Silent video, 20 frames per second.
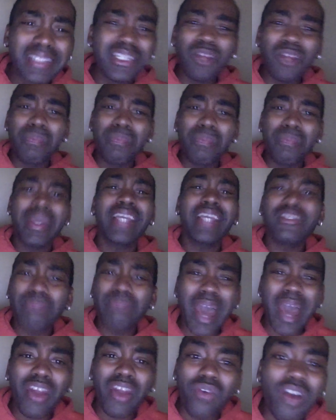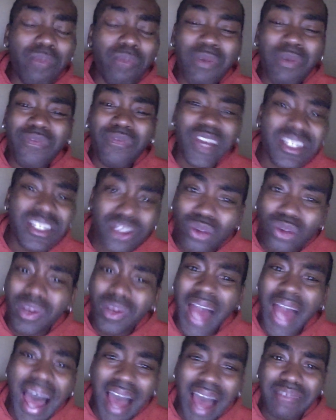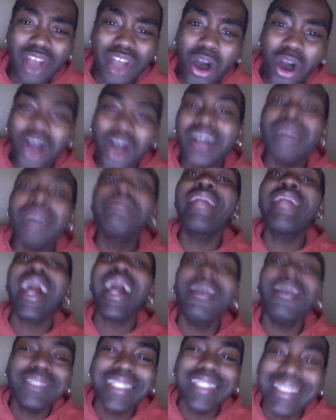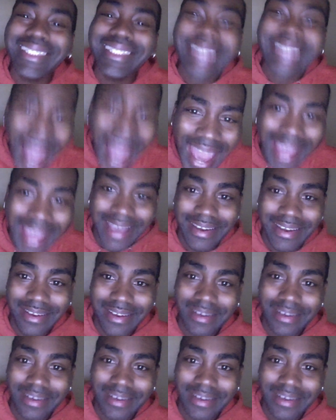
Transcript: to the biggest battle our professional lives all come down to today.